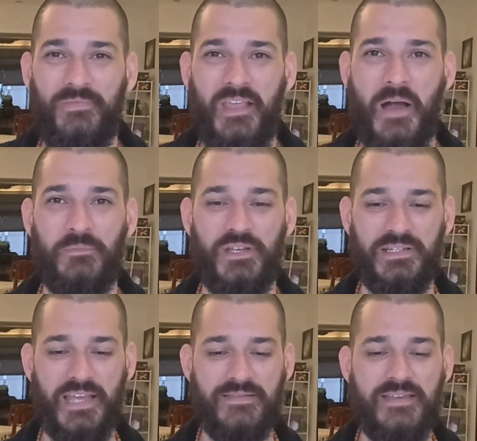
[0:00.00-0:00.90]
I'm
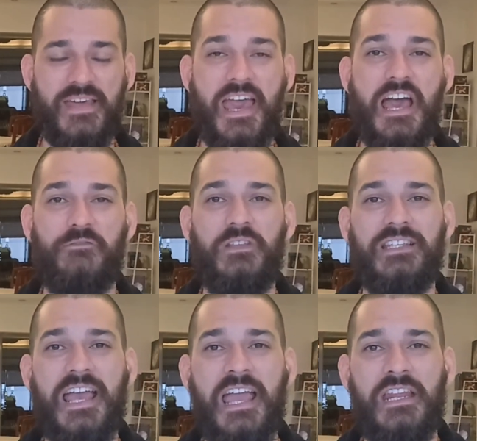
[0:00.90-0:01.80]
just saying that they have
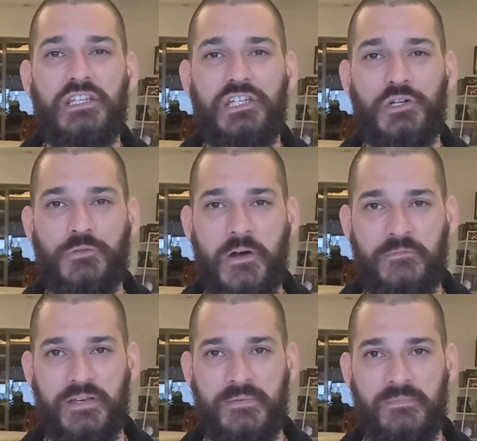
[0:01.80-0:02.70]
this energy
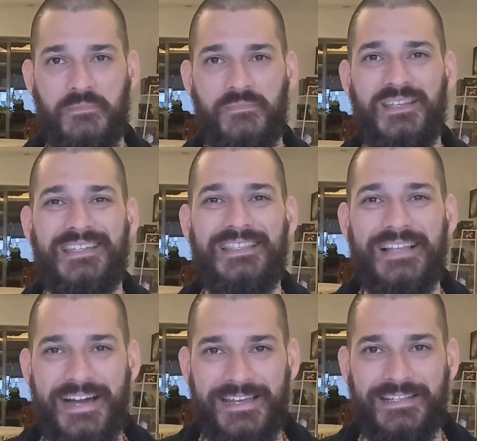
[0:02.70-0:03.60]
around them, this
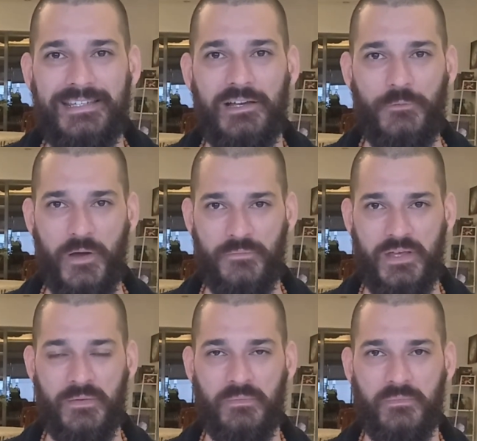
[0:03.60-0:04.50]
light around
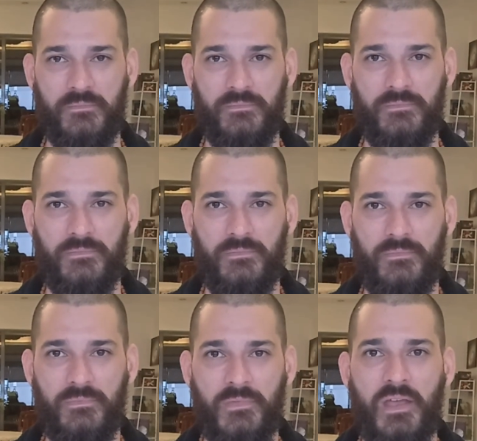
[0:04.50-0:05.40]
them,
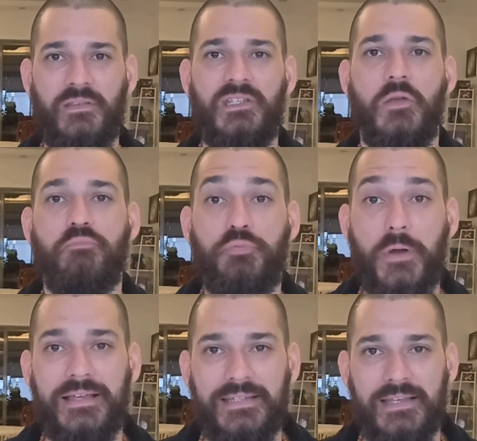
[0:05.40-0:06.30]
this
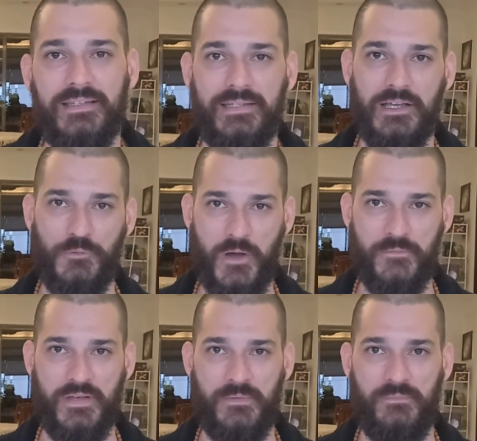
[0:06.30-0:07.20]
presence
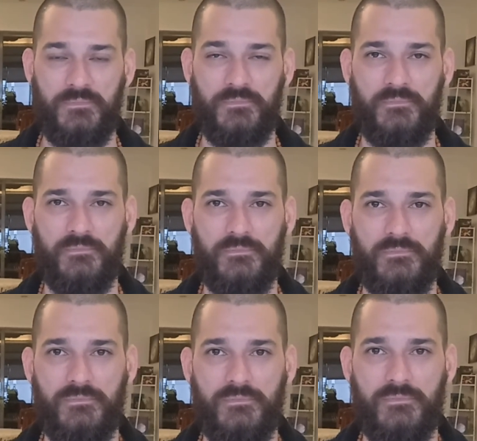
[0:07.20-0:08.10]
around them.
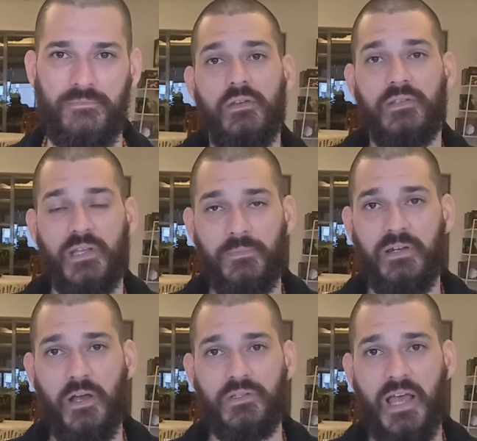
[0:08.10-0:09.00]

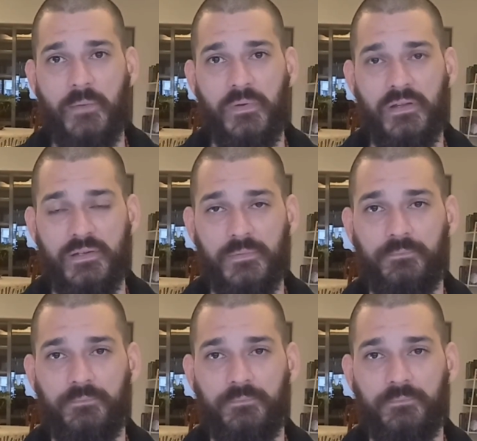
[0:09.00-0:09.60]
Something else happened.